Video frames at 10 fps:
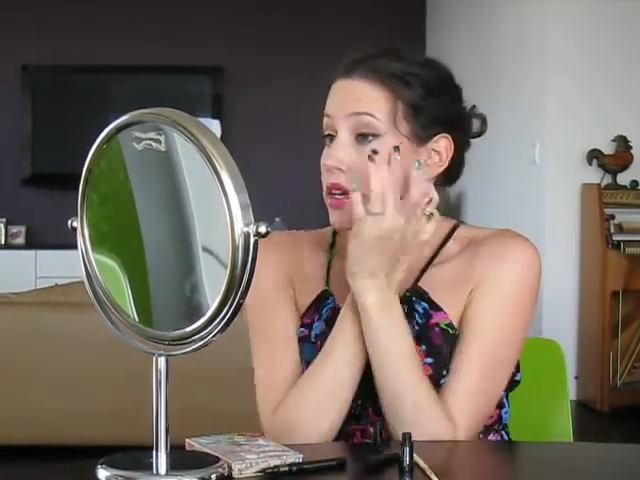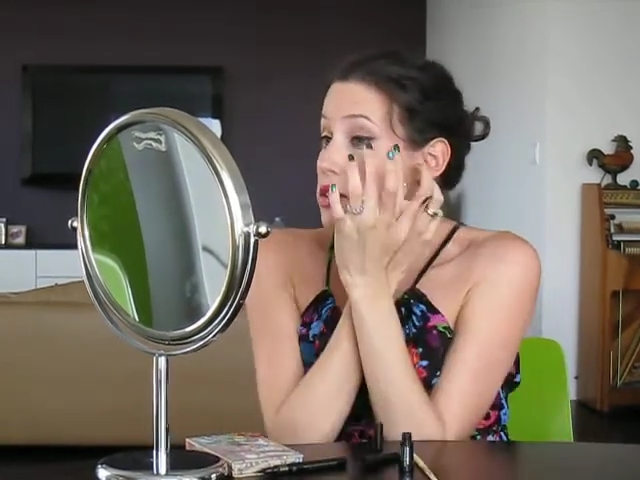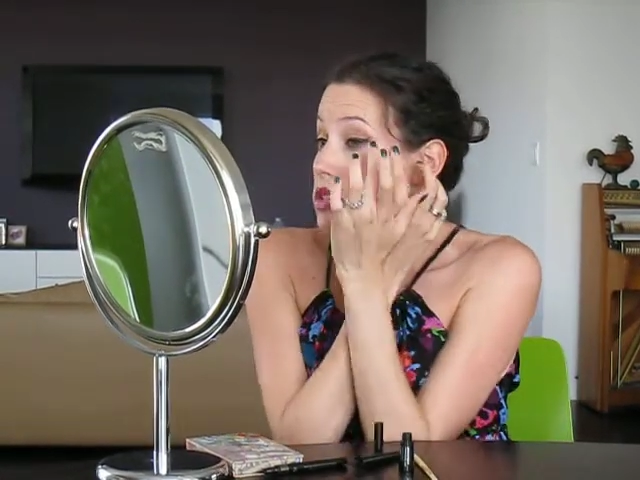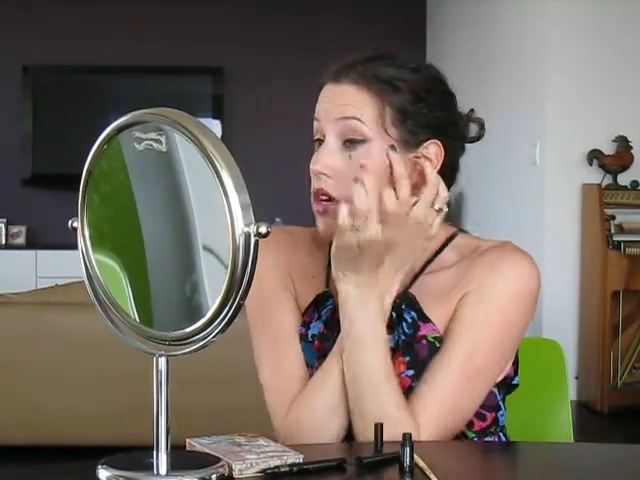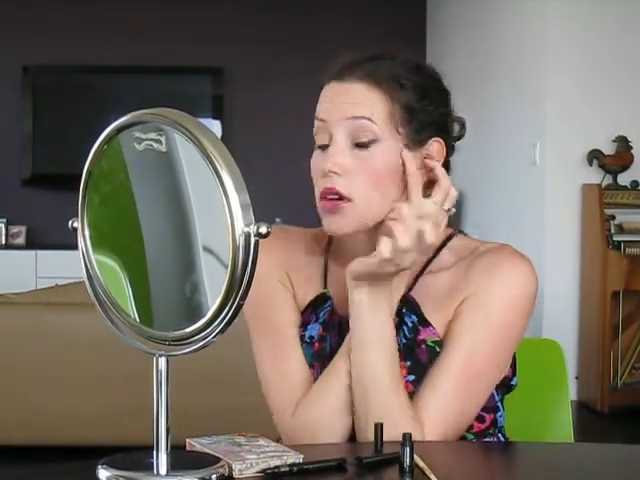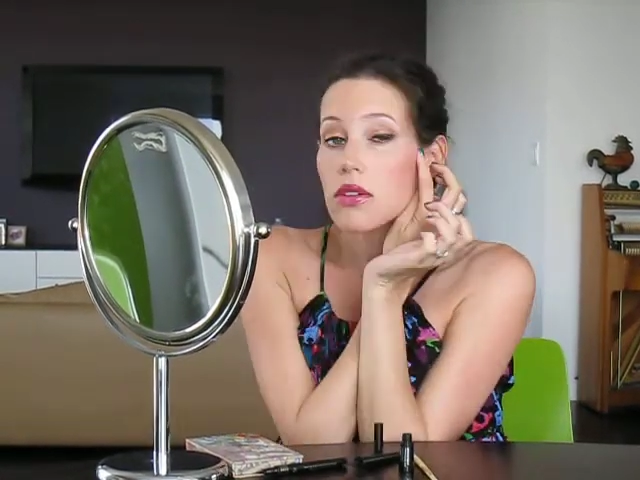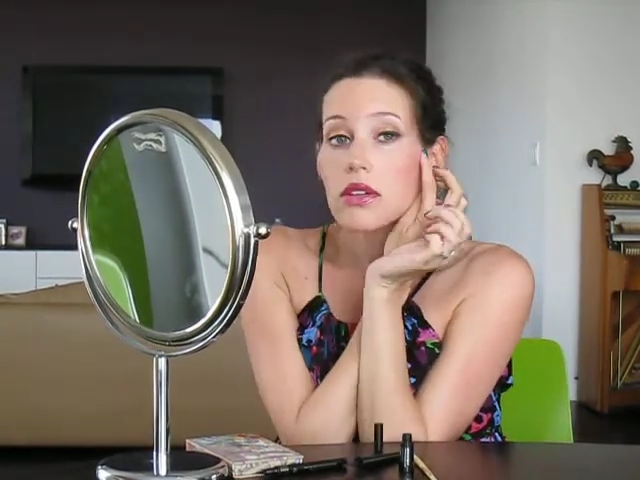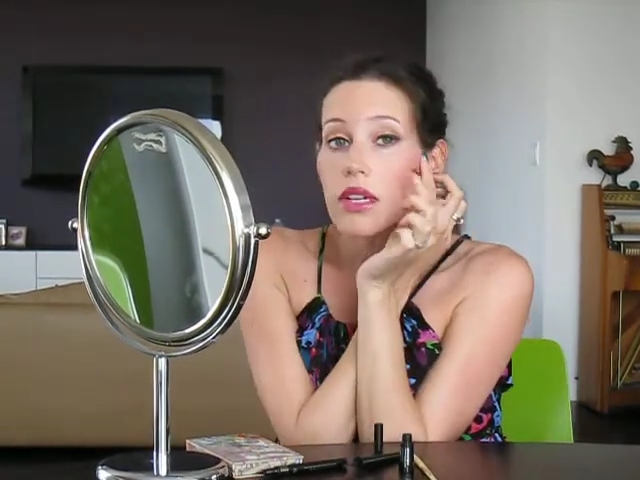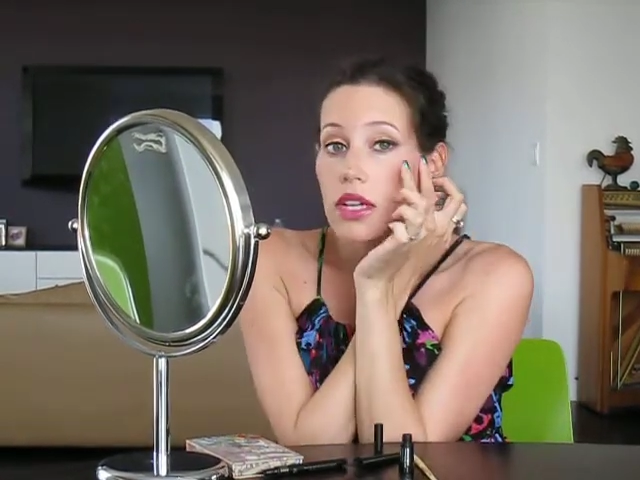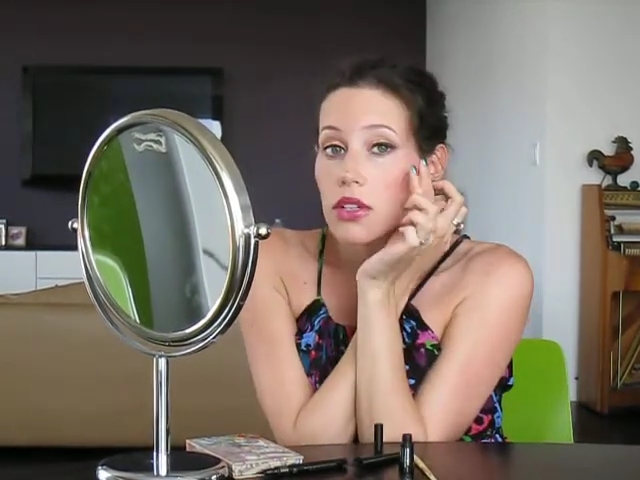So
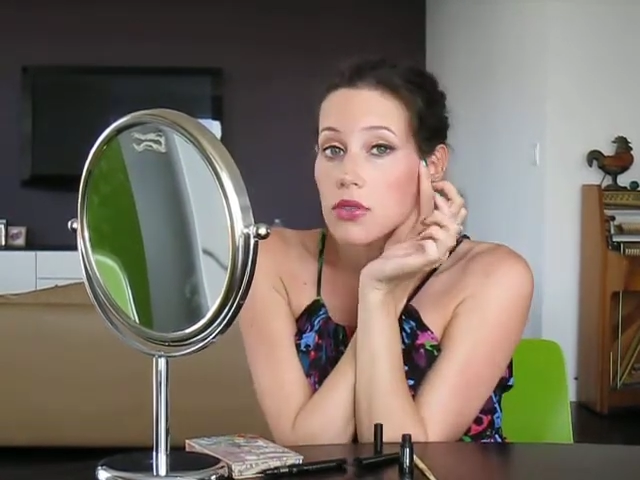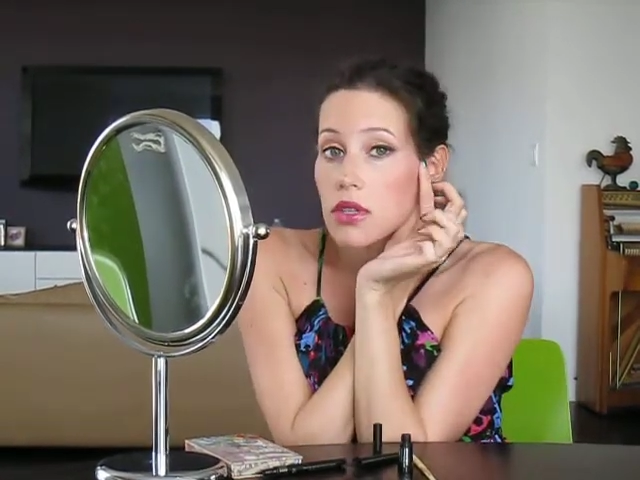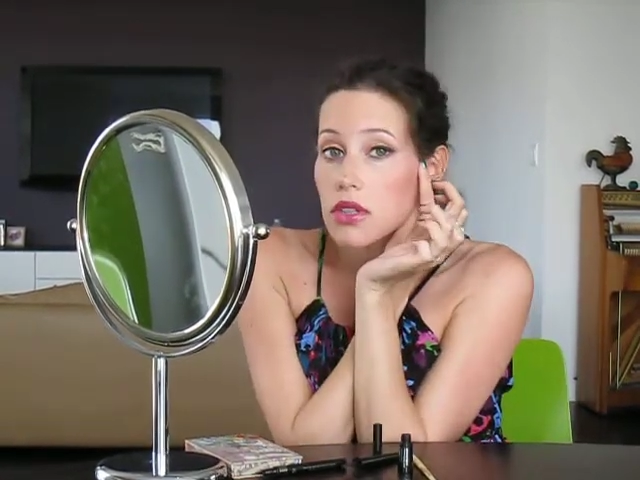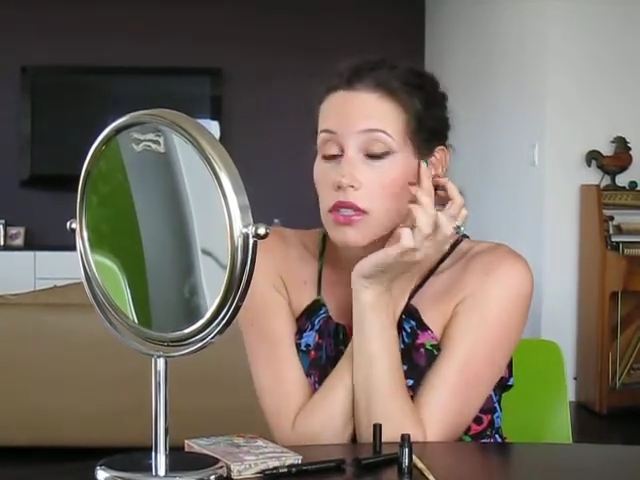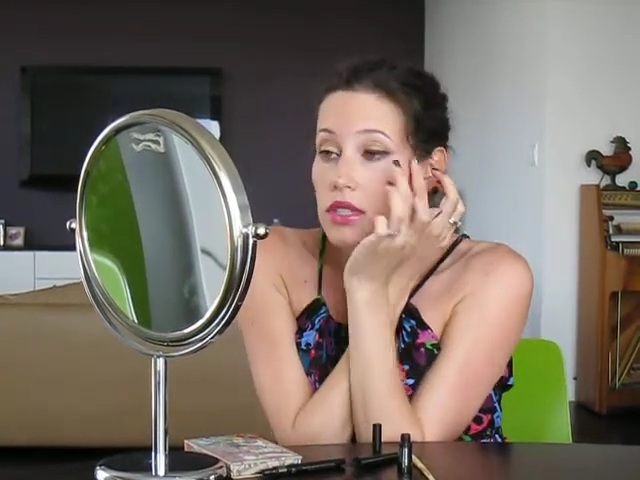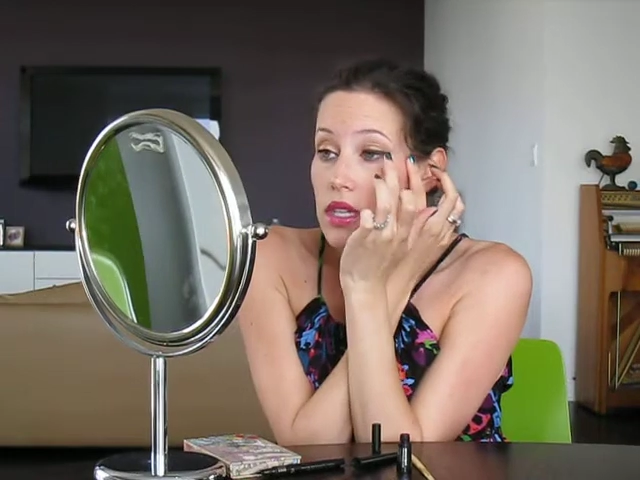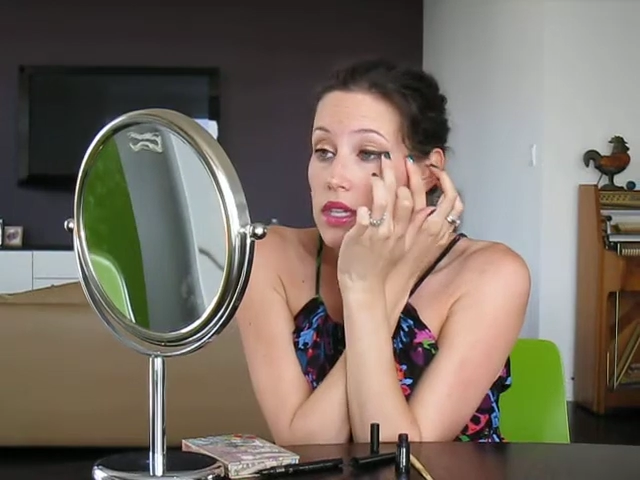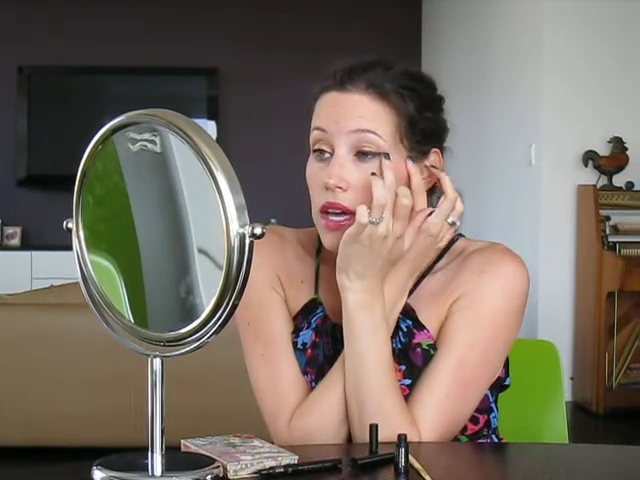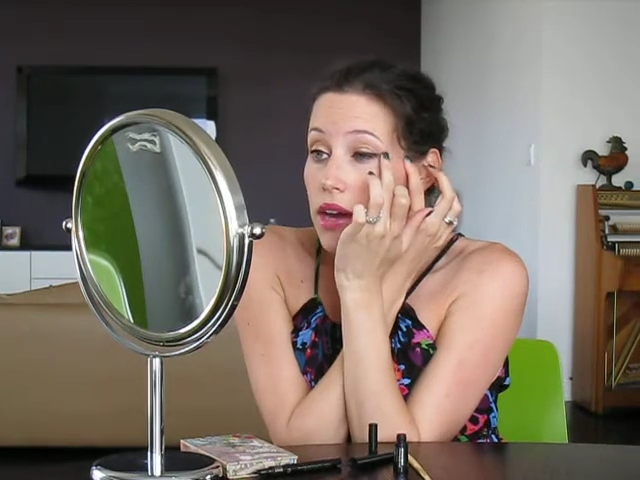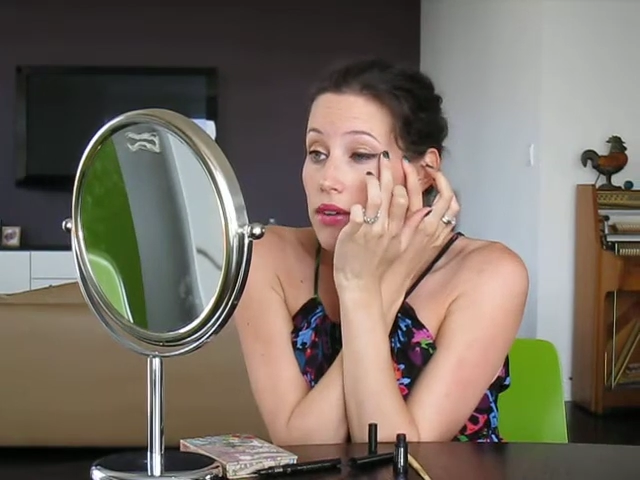here's what it looks like
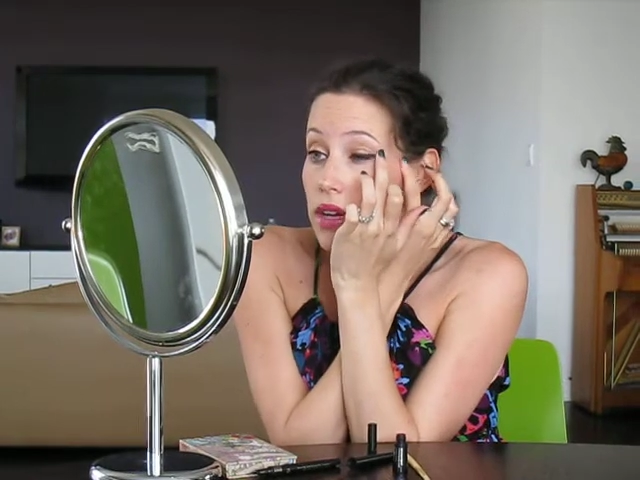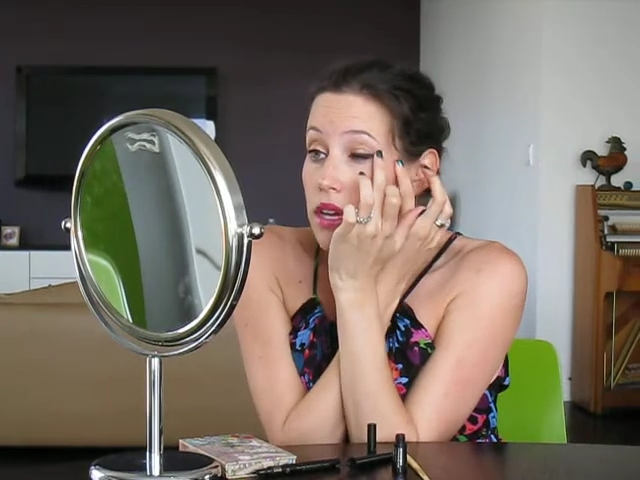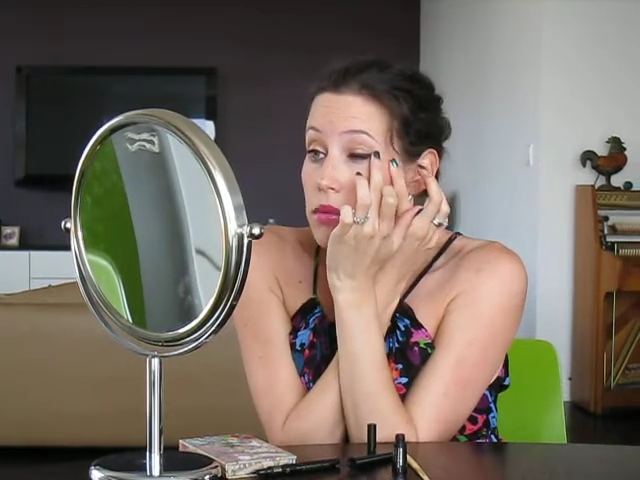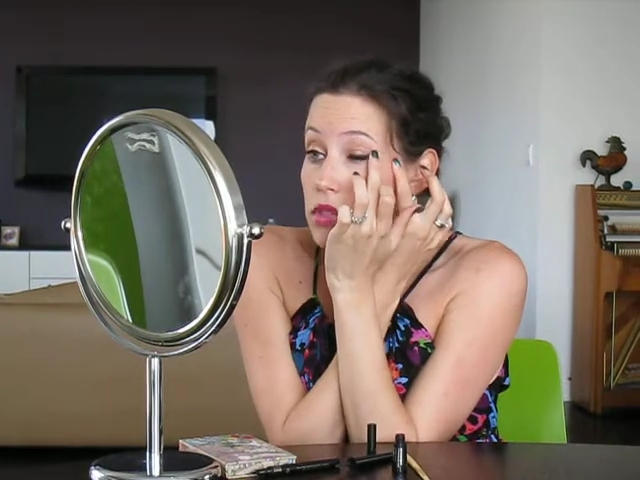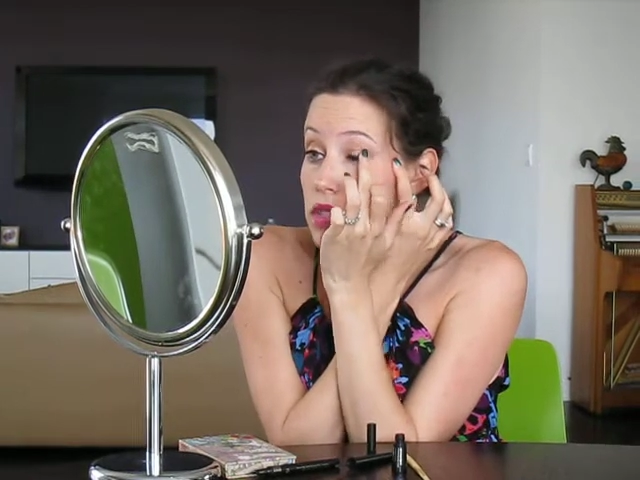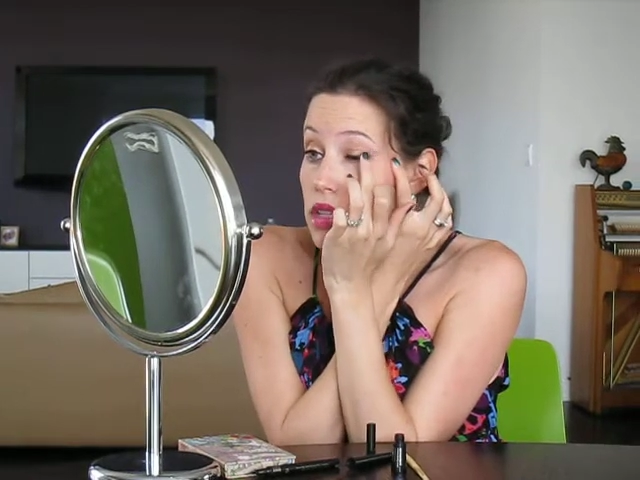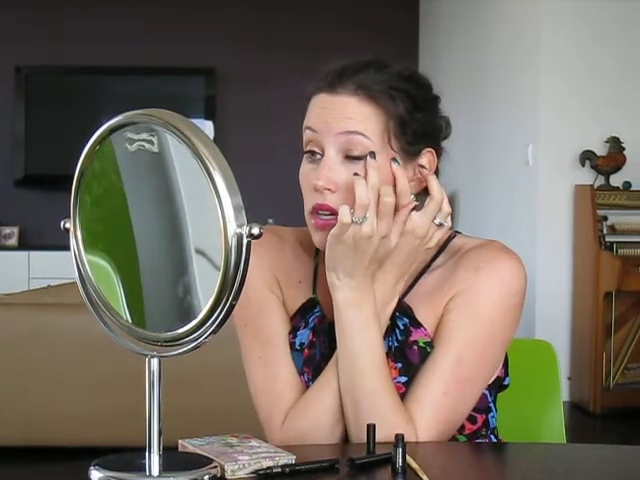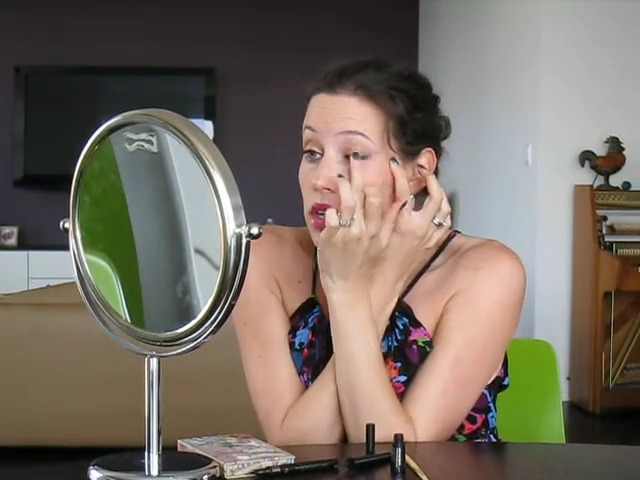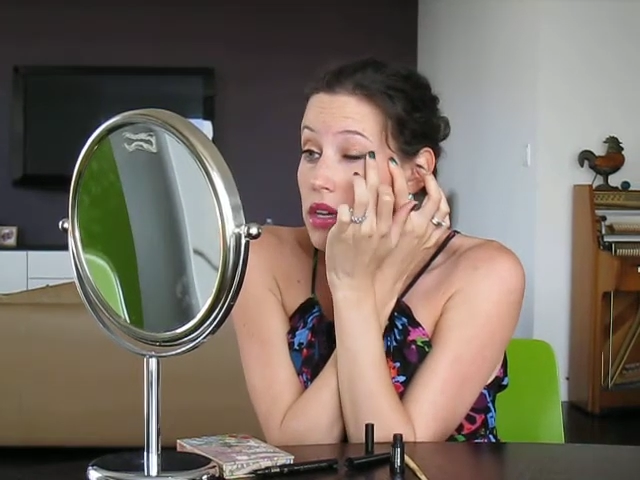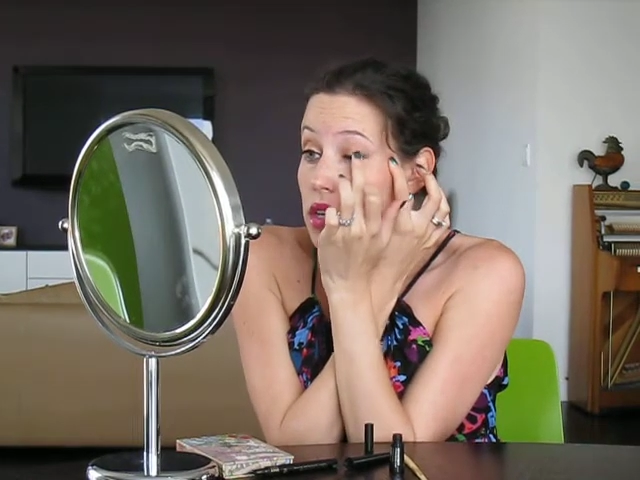now, and I'm just going to